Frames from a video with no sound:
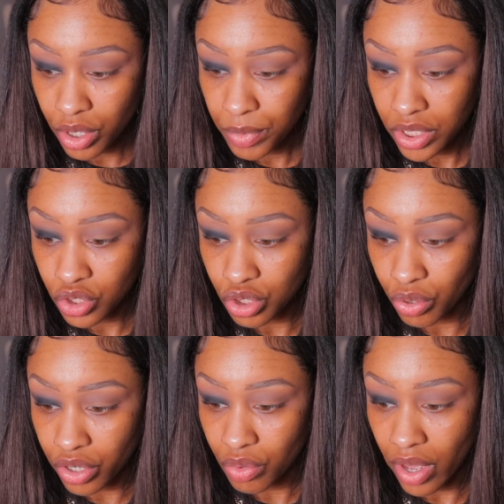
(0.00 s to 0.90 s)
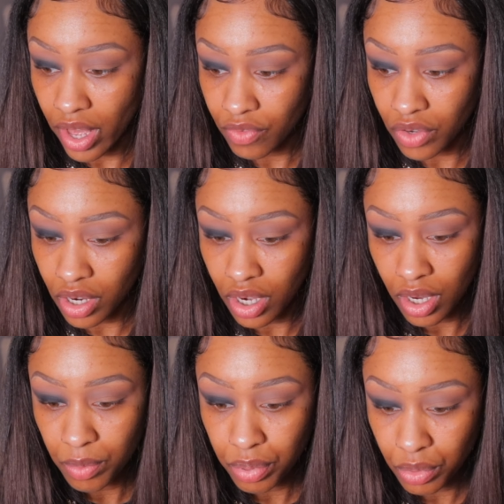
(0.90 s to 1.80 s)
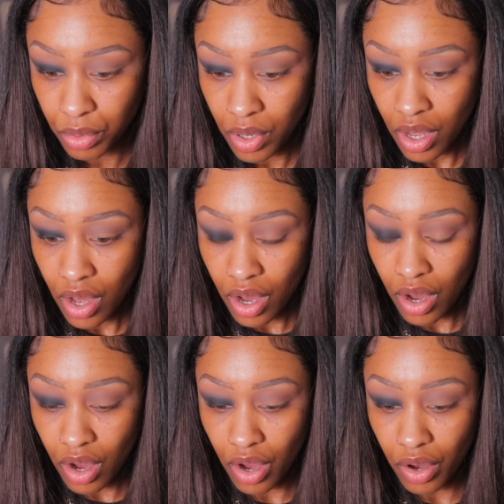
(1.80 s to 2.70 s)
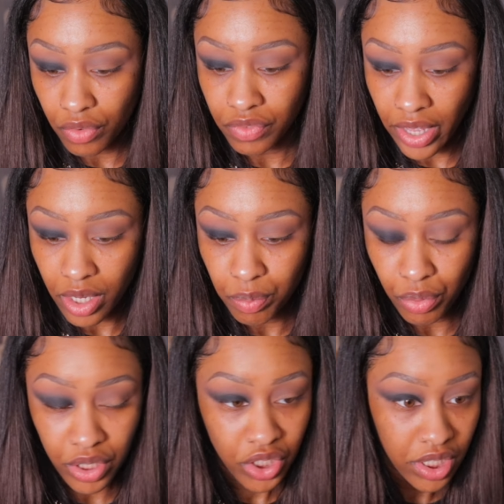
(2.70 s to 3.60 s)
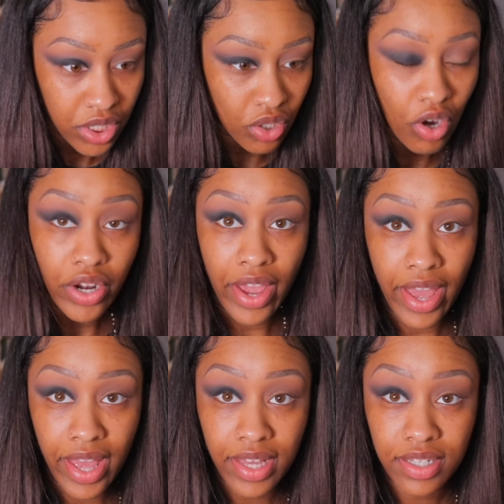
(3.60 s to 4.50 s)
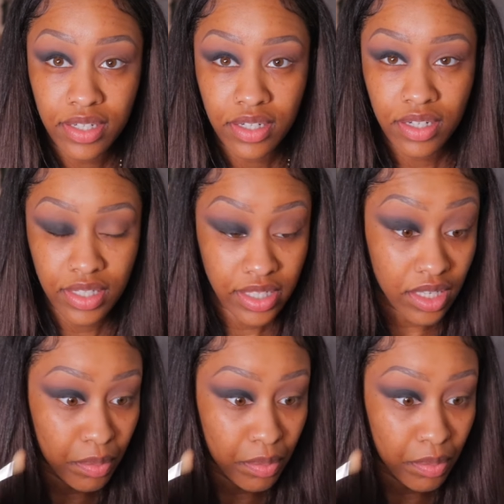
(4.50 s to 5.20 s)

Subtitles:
to make sure you have a couple of like brushes on hand to